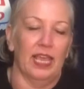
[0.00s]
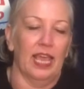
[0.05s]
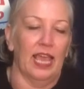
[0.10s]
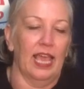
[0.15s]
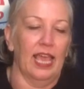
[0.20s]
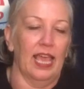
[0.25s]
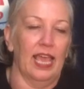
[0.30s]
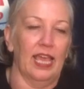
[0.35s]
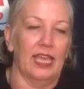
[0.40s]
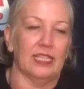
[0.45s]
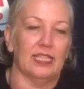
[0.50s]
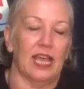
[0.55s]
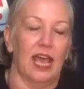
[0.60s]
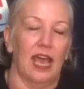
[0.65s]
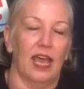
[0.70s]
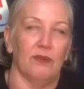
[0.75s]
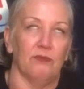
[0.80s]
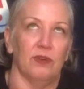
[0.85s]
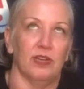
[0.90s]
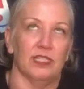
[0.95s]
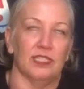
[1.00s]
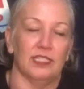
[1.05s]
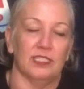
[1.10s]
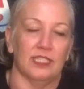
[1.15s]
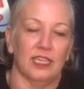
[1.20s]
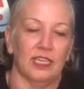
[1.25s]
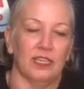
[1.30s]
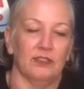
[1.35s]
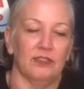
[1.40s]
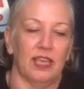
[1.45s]
and I wanted to
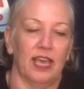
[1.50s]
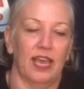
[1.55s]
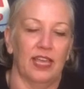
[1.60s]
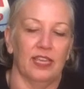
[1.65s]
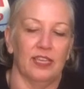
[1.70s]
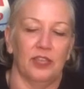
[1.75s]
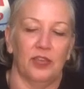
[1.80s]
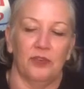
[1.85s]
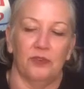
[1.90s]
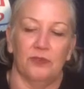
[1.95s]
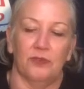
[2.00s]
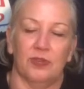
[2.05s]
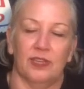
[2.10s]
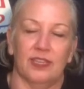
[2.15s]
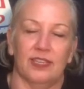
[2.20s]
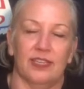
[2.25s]
tell you that, you know,